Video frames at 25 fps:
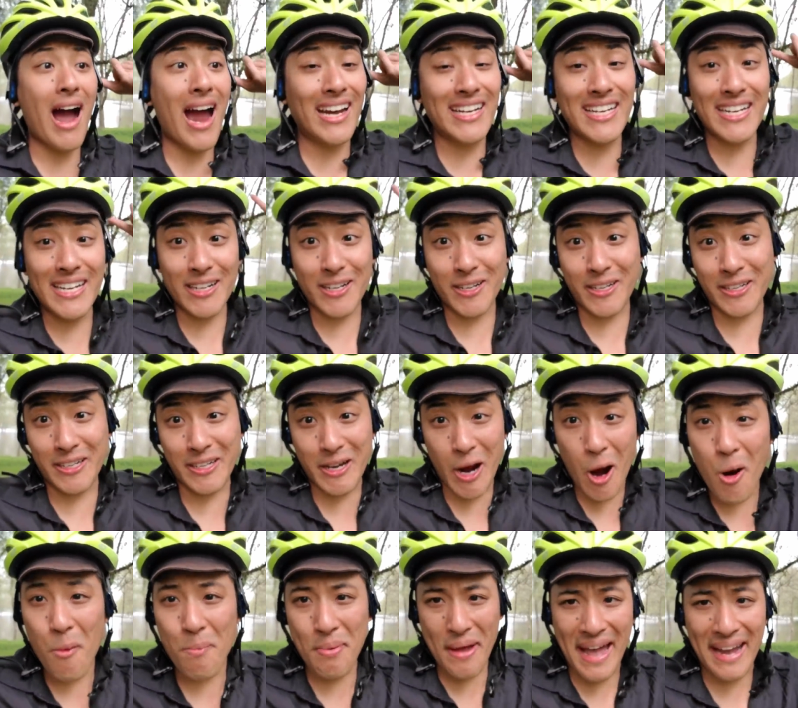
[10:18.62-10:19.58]
I need to
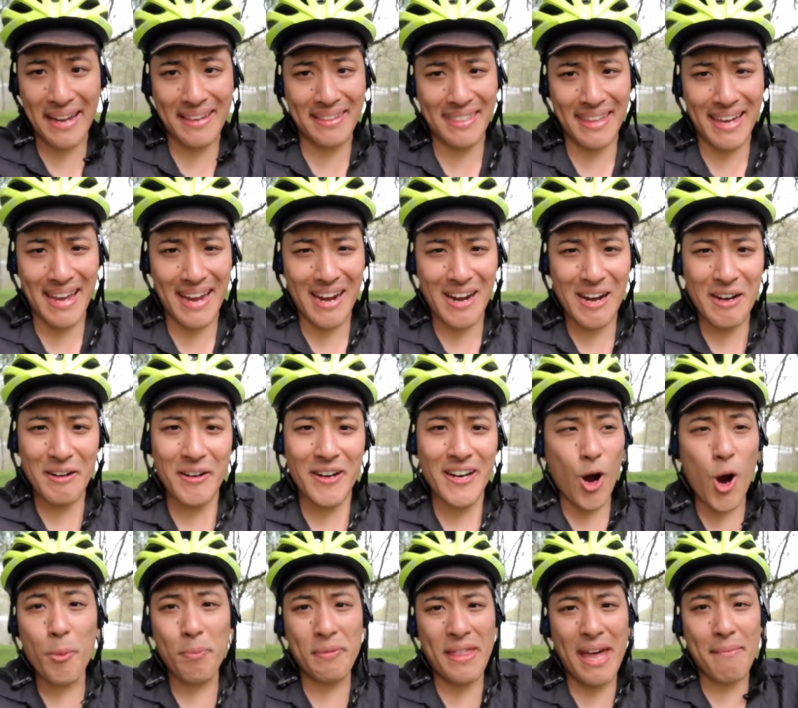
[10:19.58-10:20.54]
go back there,
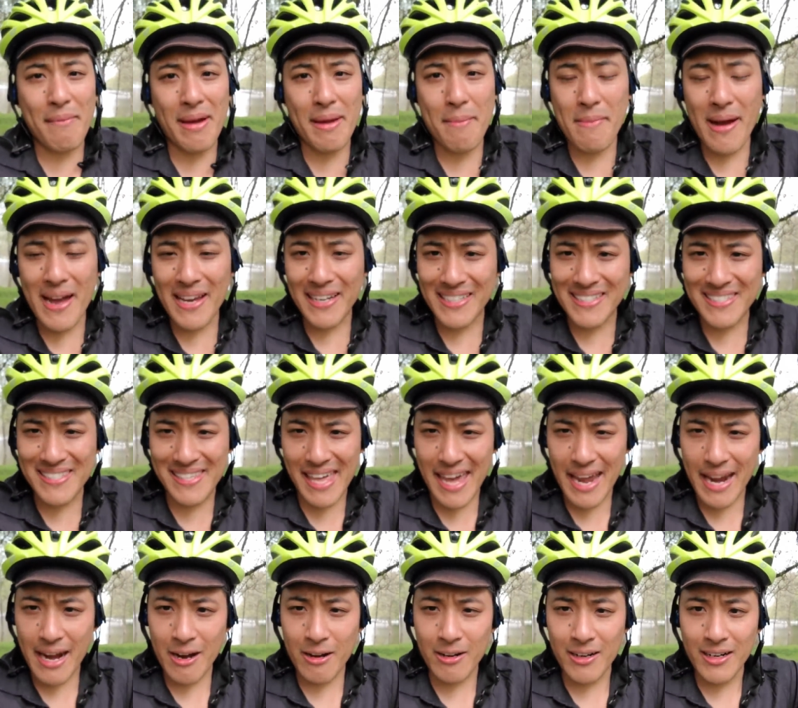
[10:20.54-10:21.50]
hope that my mic is
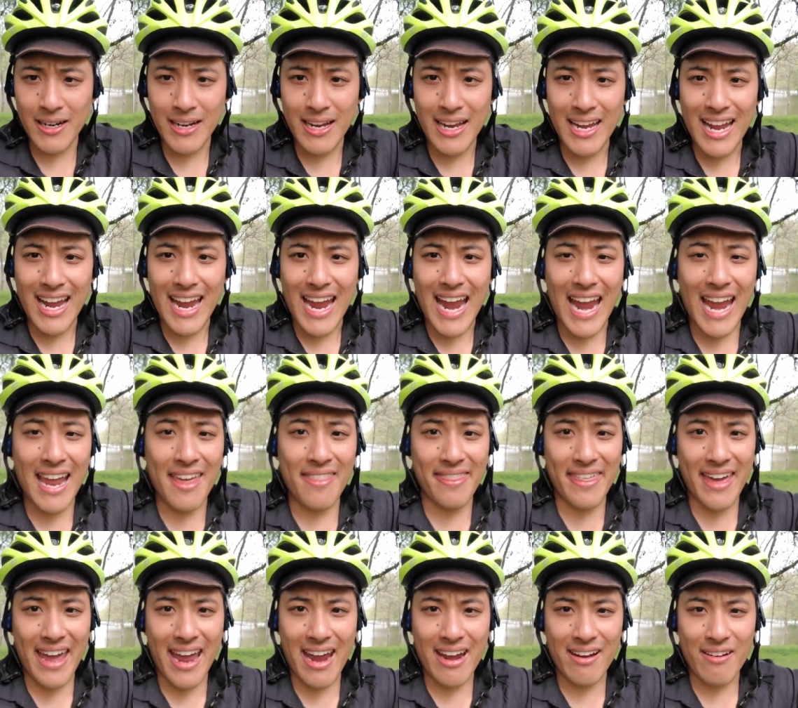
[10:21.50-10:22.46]
there, and
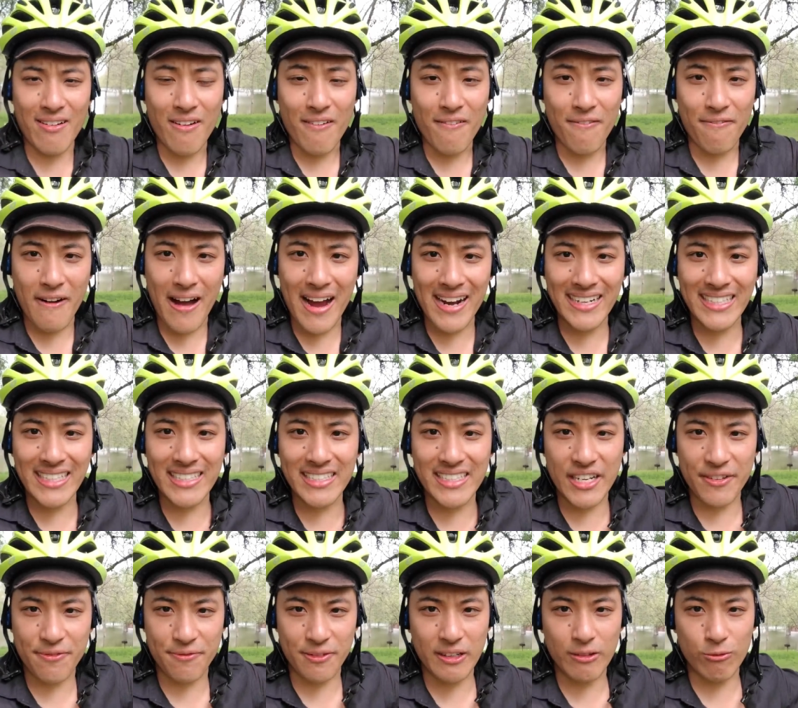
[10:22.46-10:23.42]
then find a
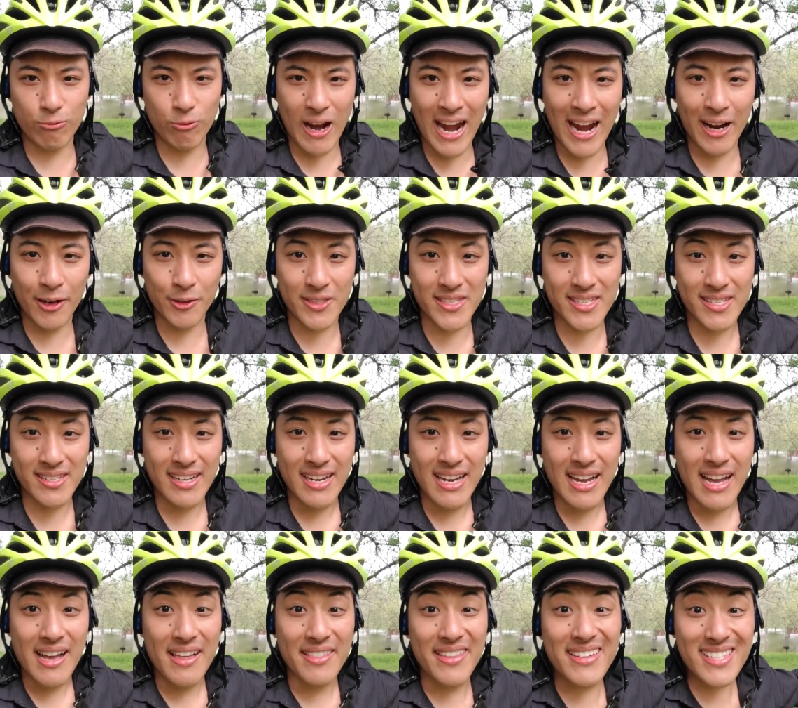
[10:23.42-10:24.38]
different route
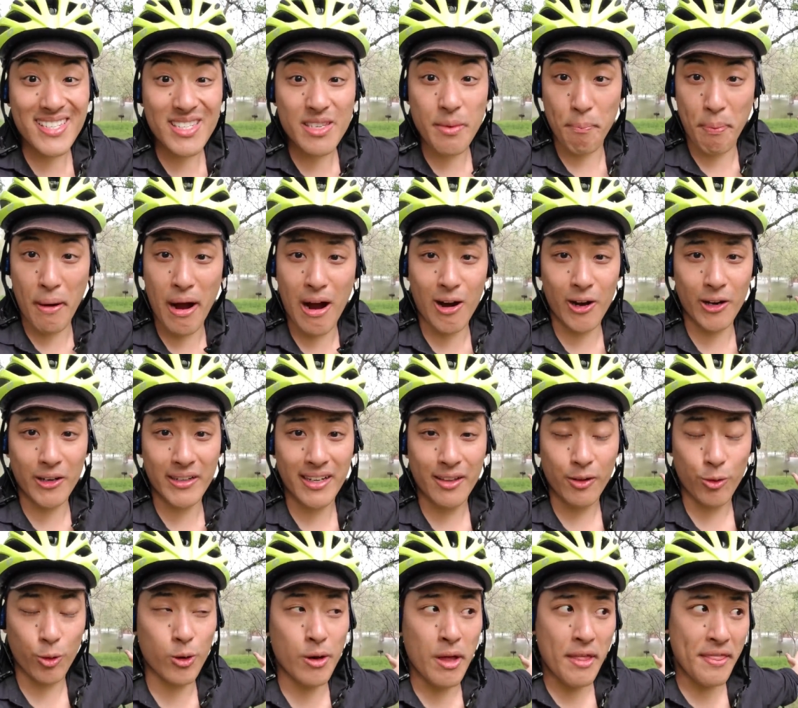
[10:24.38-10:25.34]
this is a park.
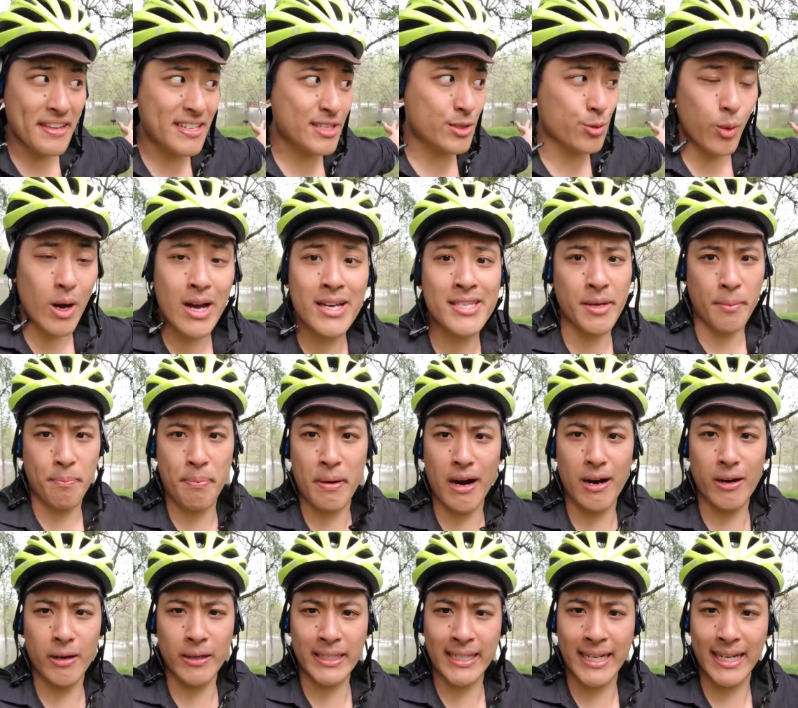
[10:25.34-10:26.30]
Well, this was a
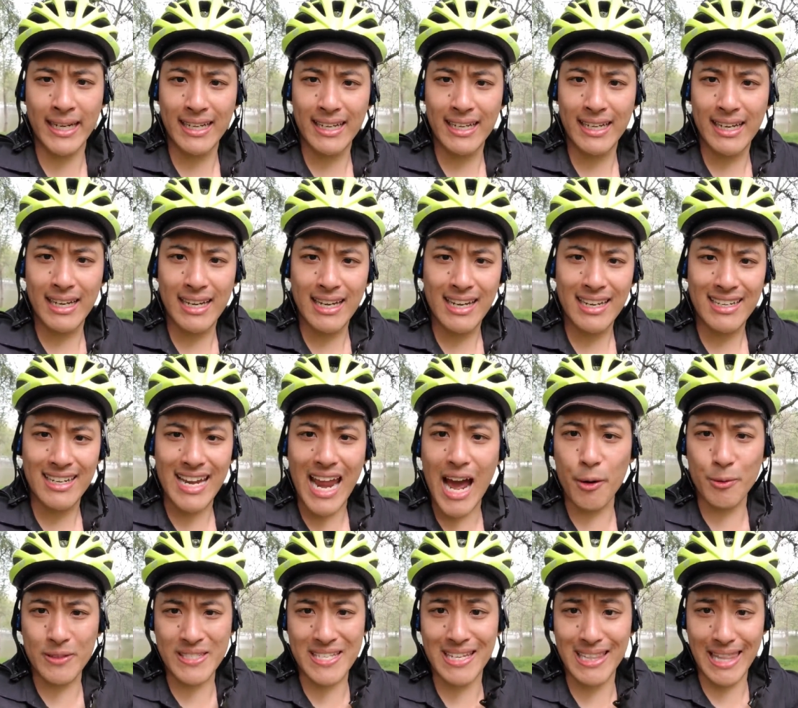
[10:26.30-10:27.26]
park.
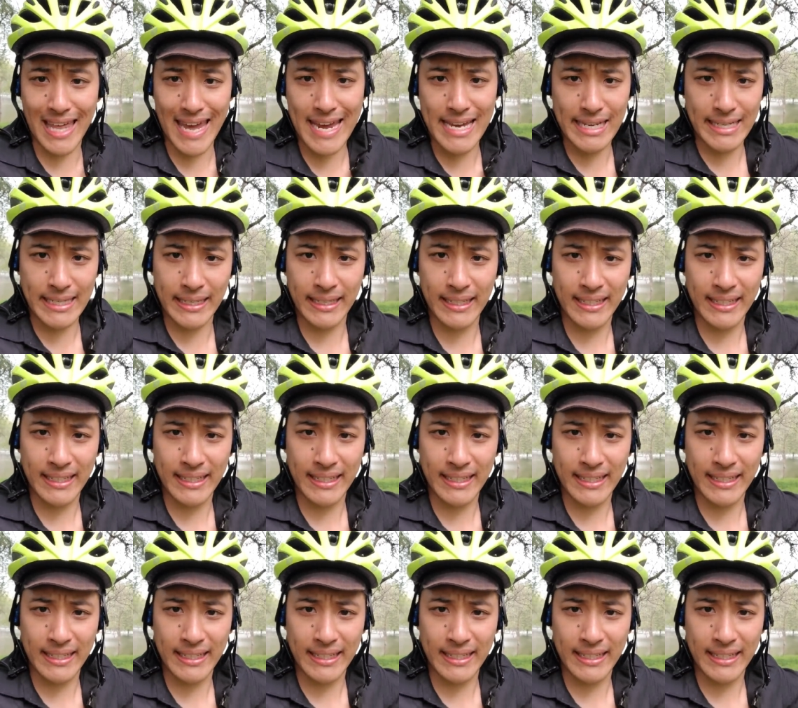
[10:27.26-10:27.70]
Now it's a lake.